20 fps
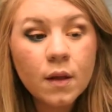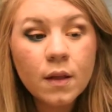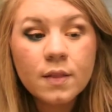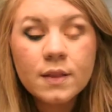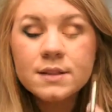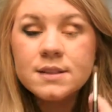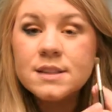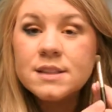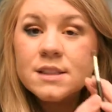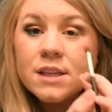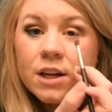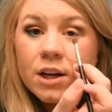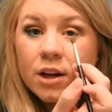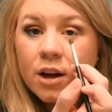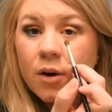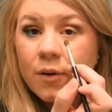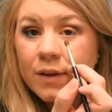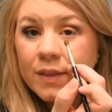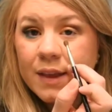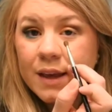This is going to
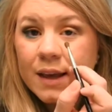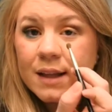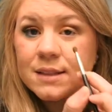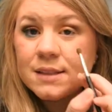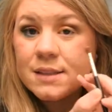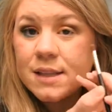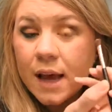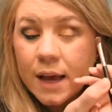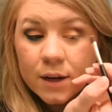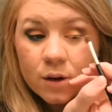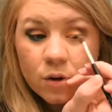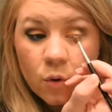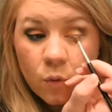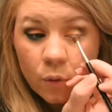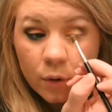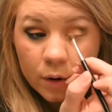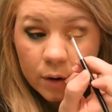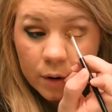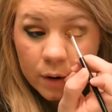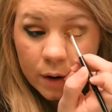go in the inside
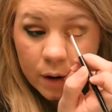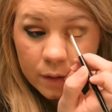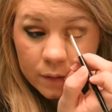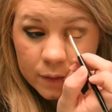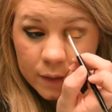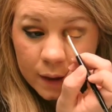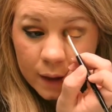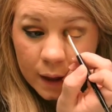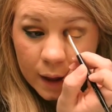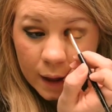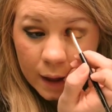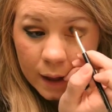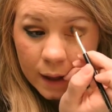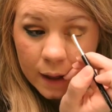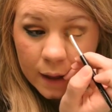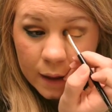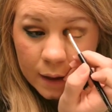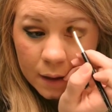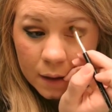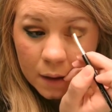corner of the
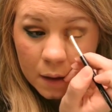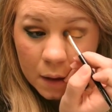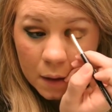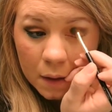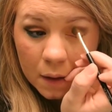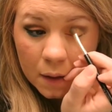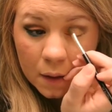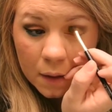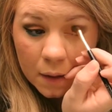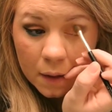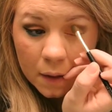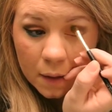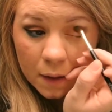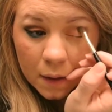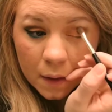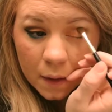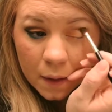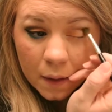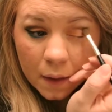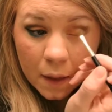eye
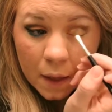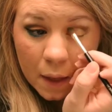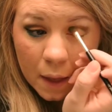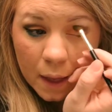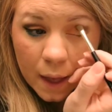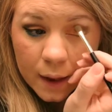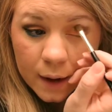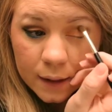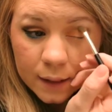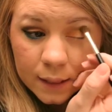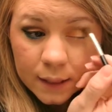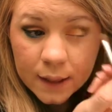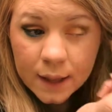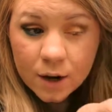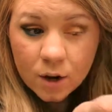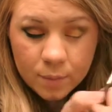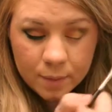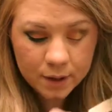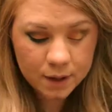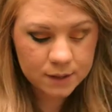and a
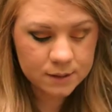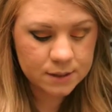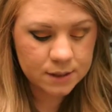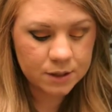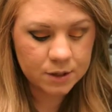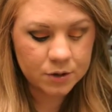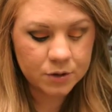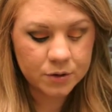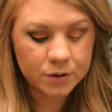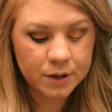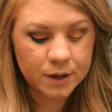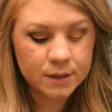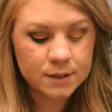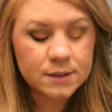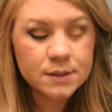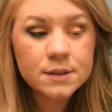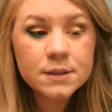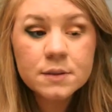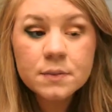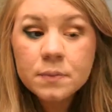little bit into the
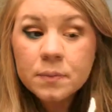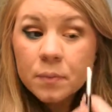crease.